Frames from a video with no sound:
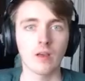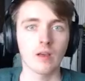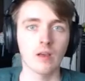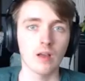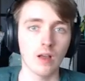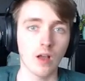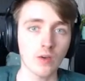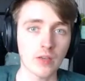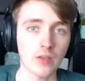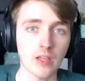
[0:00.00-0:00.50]

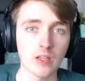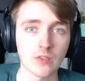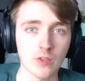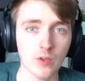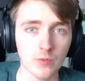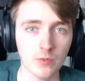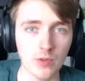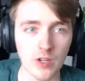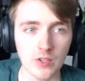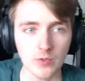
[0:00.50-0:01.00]
Okay, so I'm
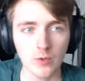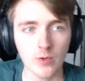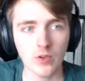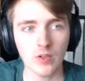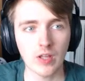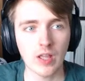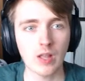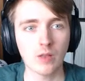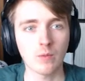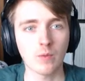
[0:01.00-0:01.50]
Grasswalker.
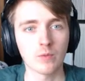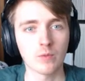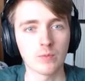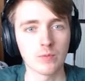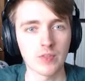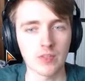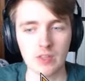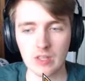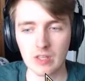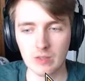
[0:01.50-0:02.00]
Hello, welcome to
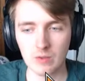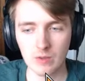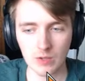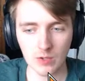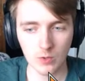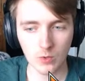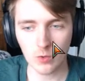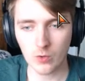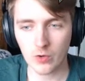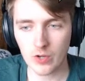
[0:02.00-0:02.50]
the
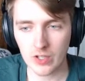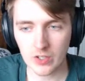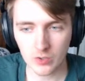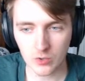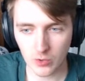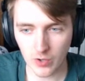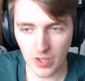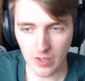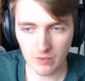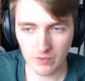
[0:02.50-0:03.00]
Ikoria
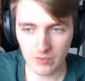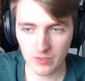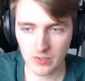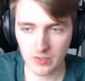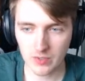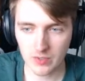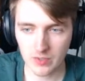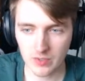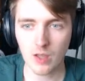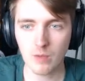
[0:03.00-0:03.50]
draft. I
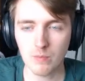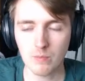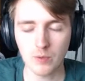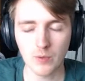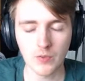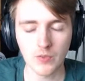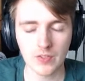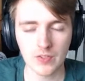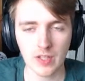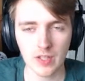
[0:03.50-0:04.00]
pulled
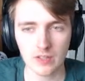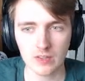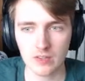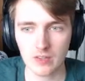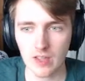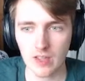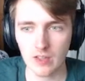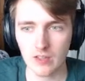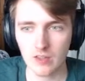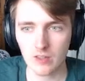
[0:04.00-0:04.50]
the deck
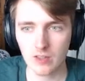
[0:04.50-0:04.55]
together.